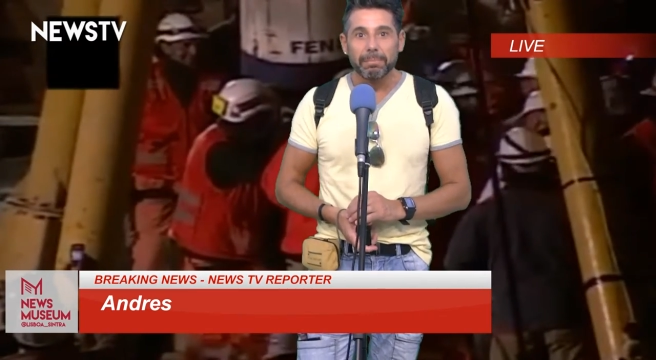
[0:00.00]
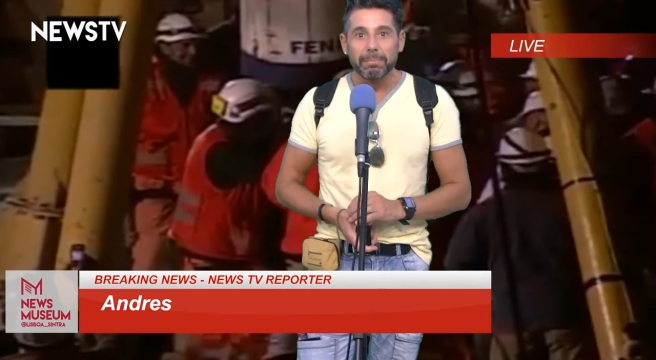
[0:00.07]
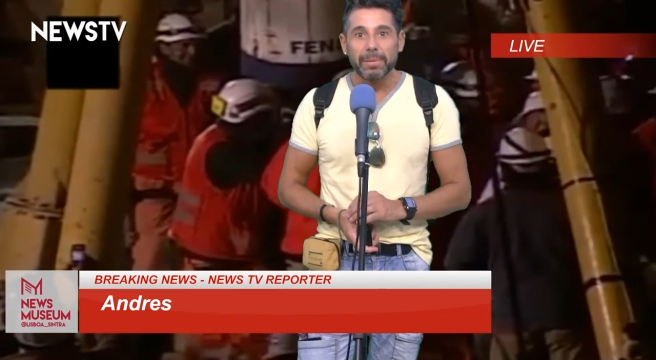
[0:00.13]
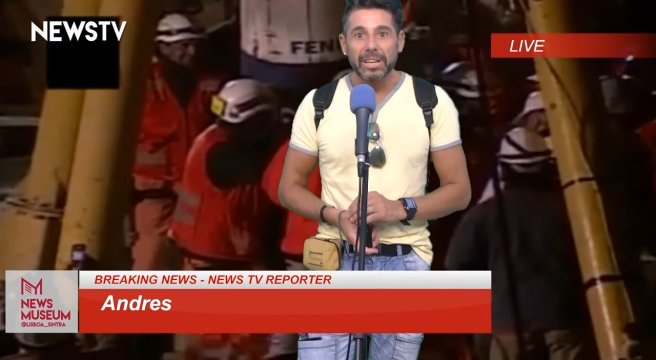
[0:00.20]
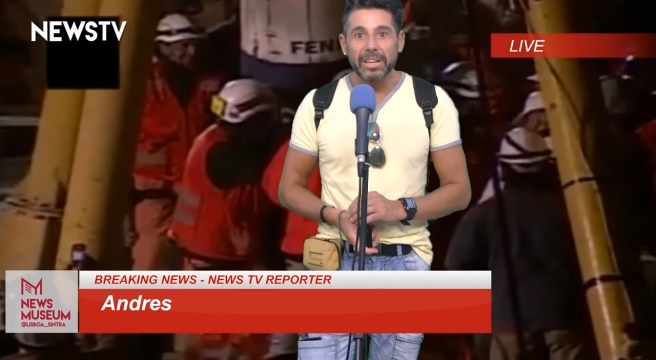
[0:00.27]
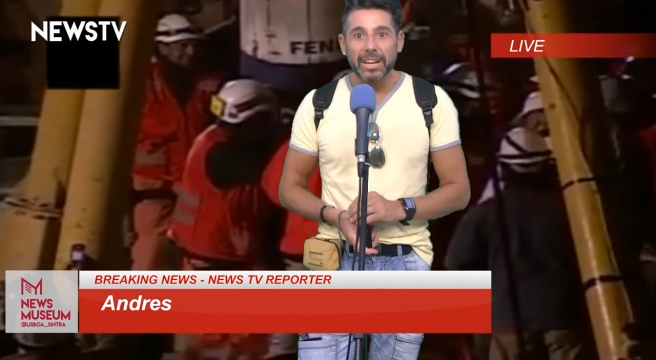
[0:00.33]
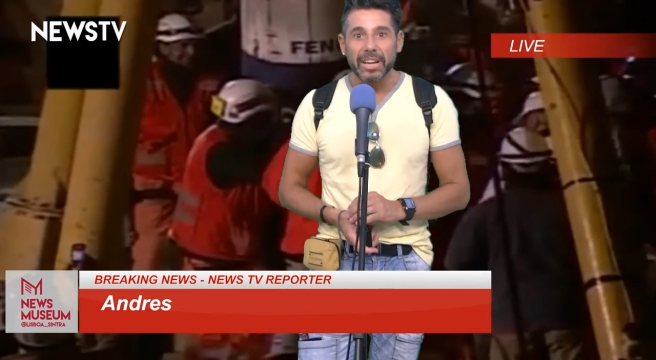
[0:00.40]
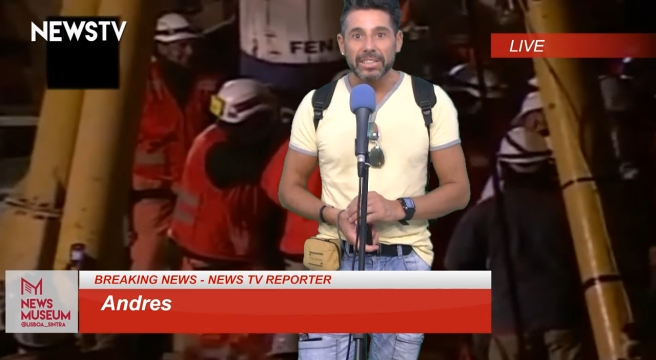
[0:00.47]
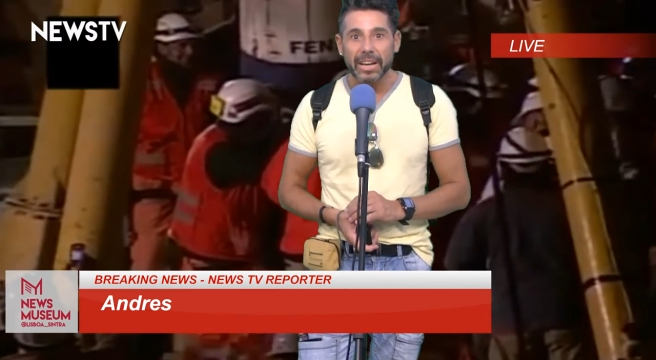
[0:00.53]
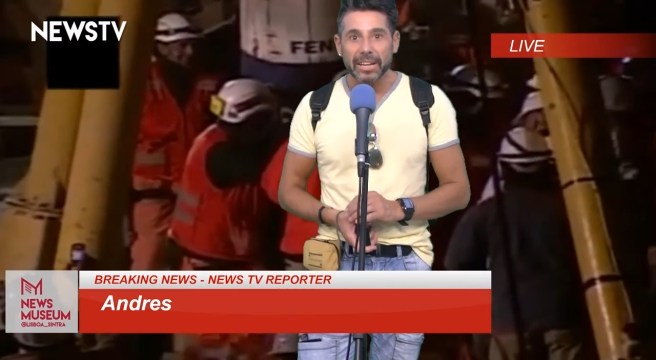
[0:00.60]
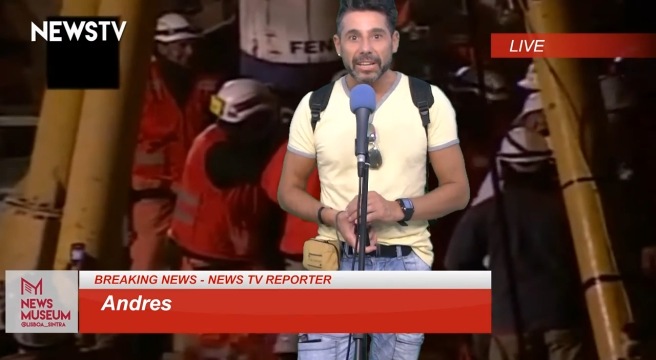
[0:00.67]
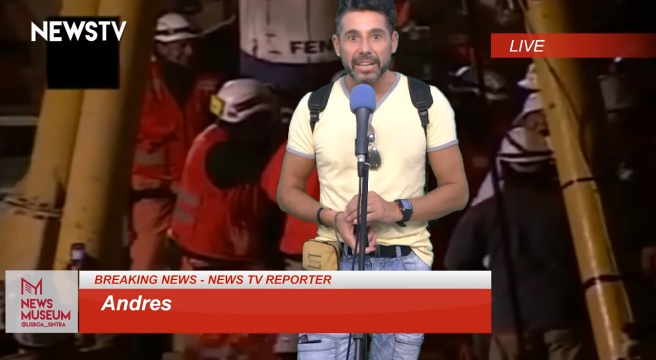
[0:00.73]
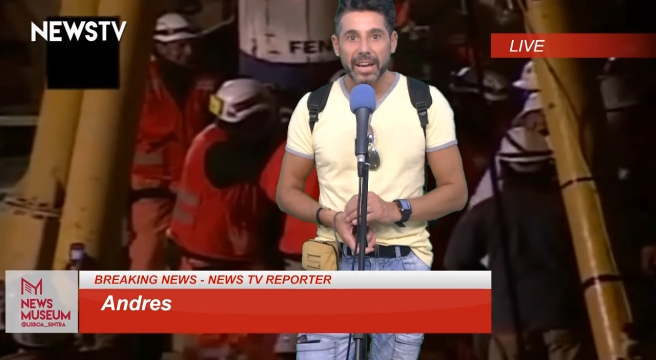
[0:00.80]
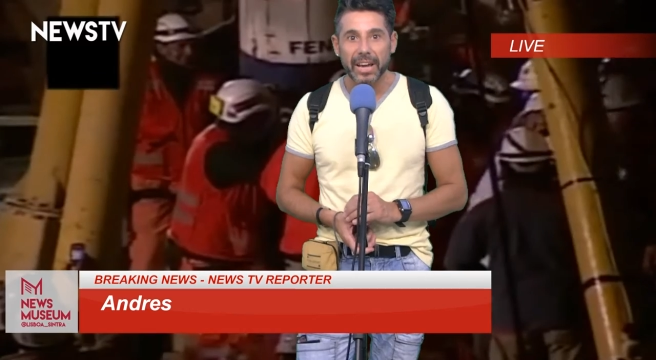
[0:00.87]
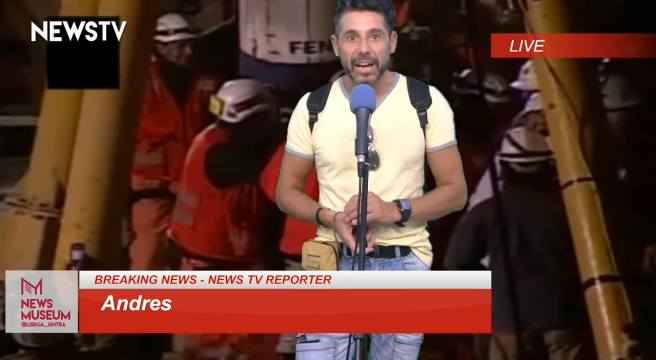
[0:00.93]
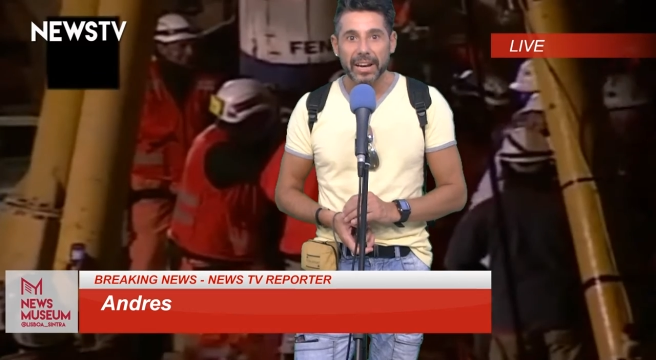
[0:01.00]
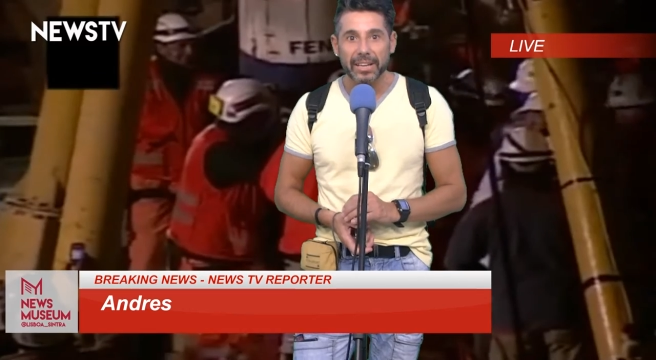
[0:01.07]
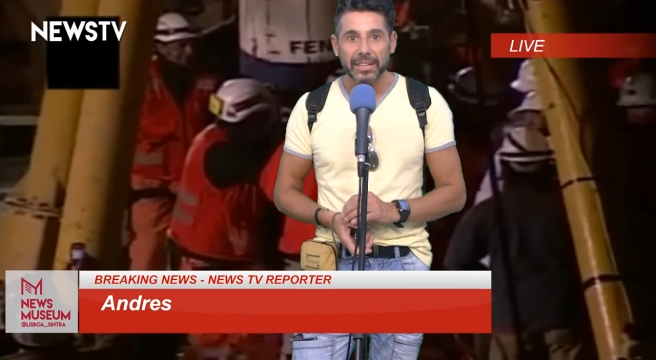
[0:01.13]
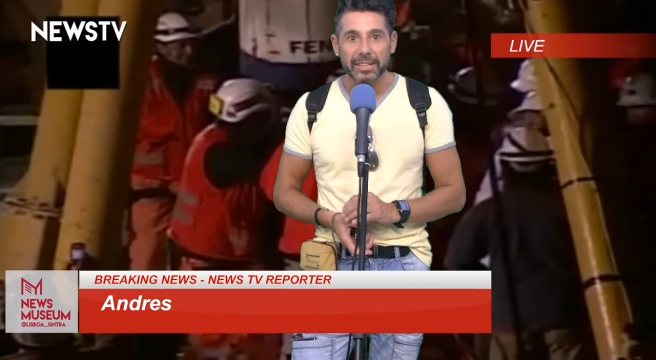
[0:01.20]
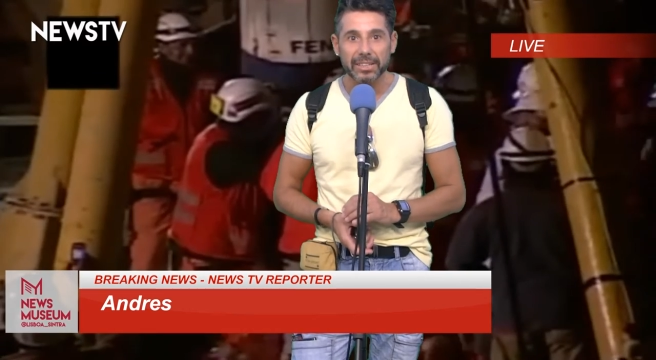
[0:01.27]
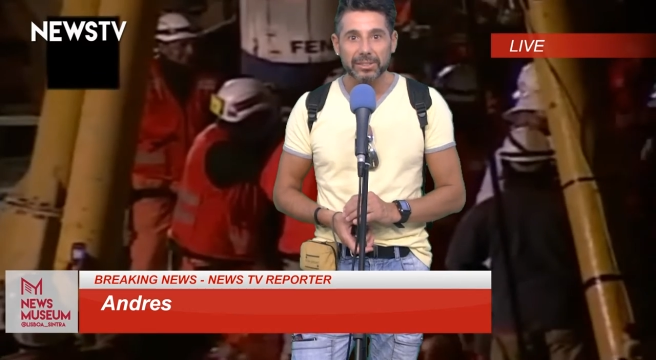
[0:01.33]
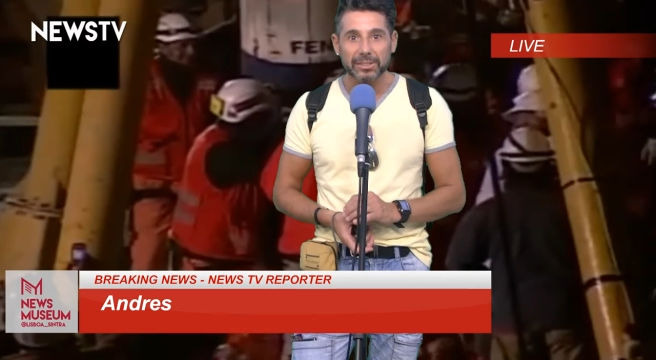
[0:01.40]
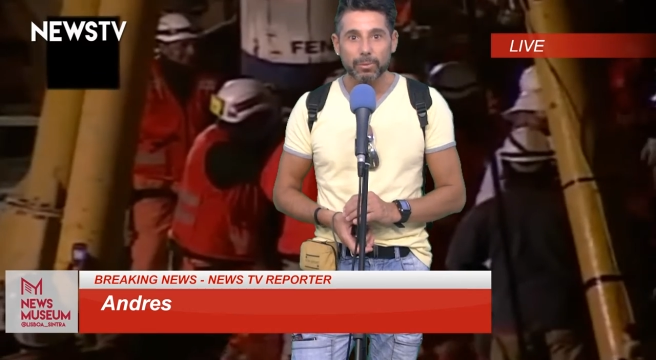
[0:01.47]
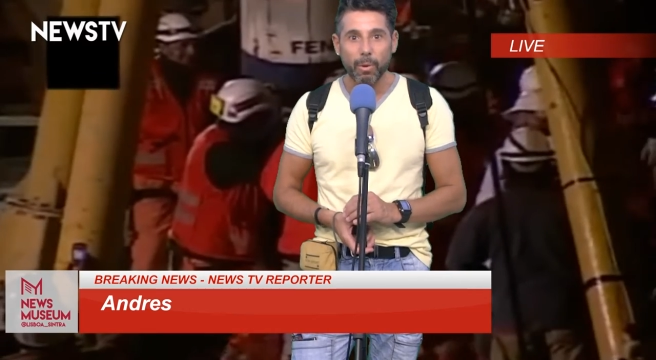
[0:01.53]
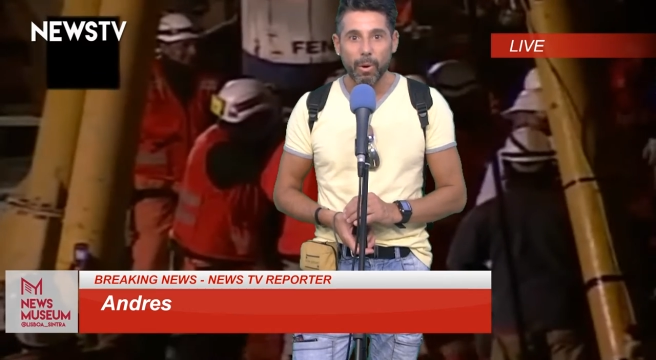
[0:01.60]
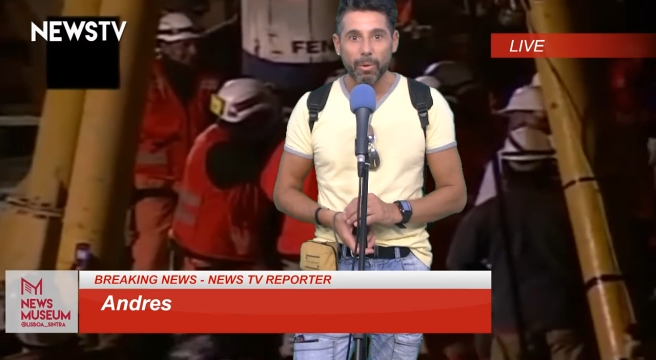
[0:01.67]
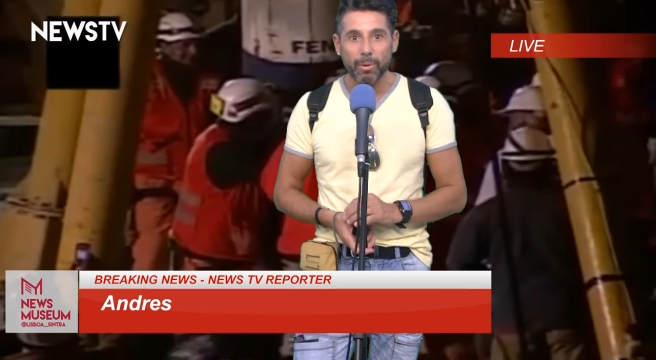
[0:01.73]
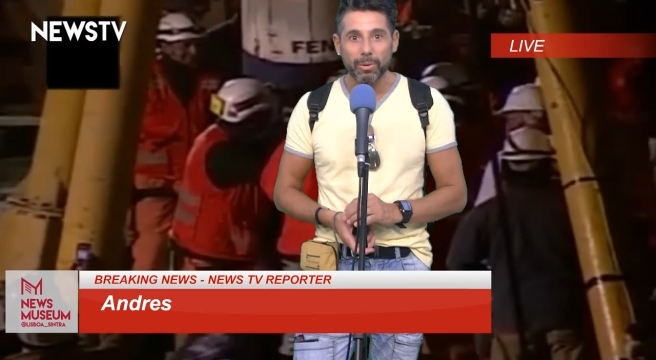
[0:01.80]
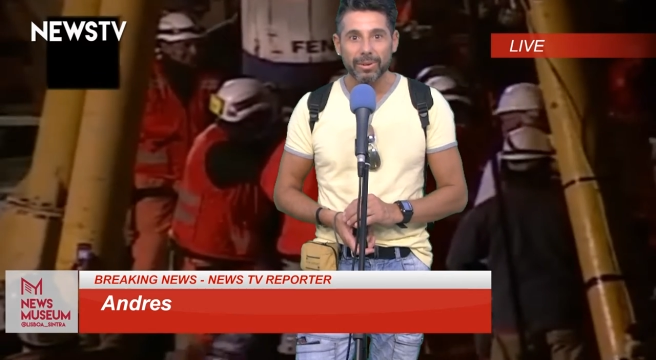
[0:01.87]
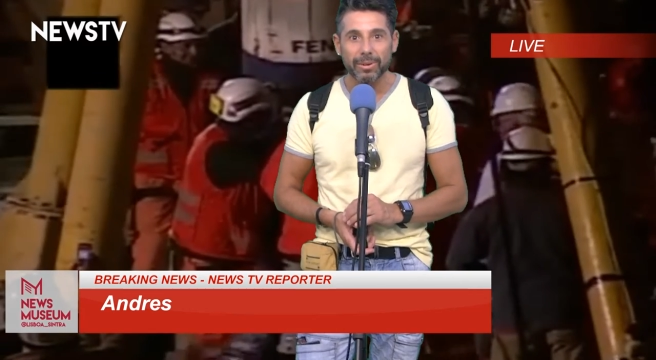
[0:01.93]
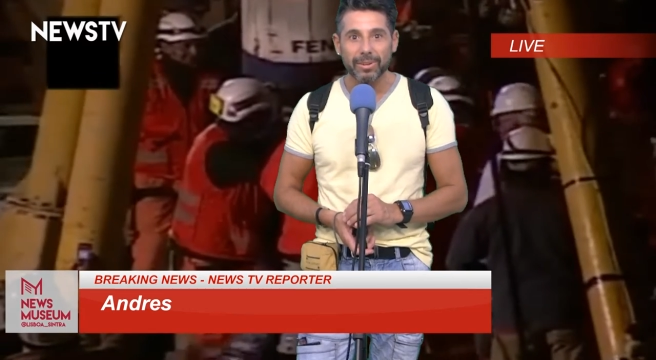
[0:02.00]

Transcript: Miners are here is wall.